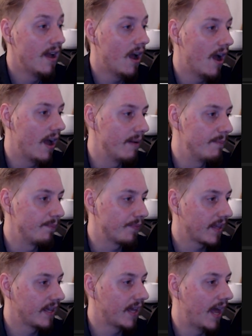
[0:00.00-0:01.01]
Dealing
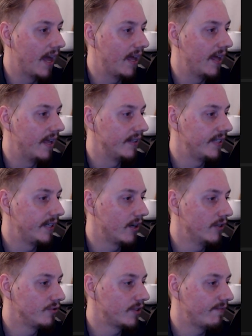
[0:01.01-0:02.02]

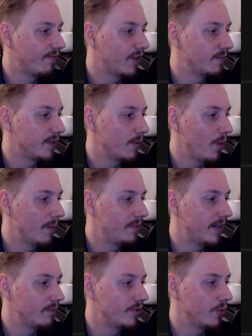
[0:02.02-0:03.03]
175% weapon
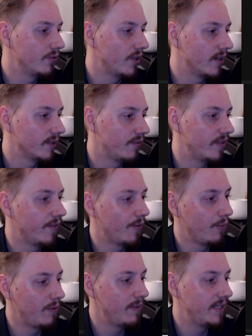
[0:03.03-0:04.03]
damage to all targets within
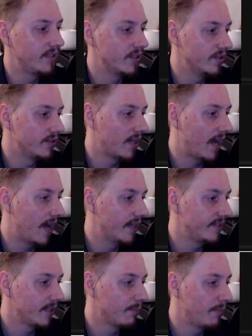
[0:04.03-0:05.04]
3 meters.
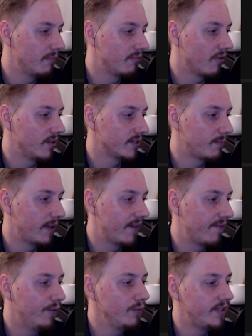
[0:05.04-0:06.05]
Sticky Bomb grants the player
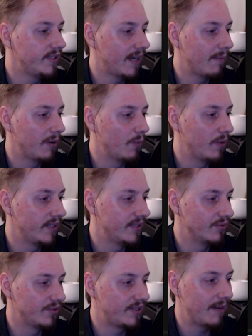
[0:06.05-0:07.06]
40 stamina when it
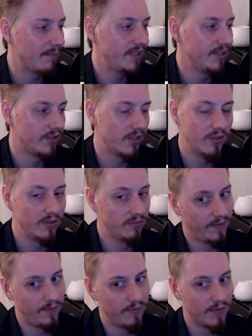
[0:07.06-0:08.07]
deals damage, so
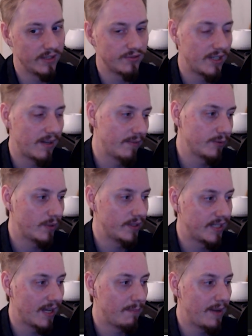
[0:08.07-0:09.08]
if you run out of stamina, that's a way
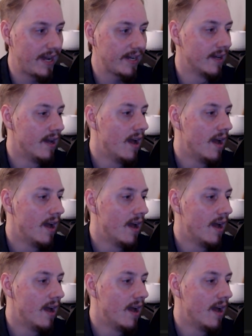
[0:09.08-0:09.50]
to get back.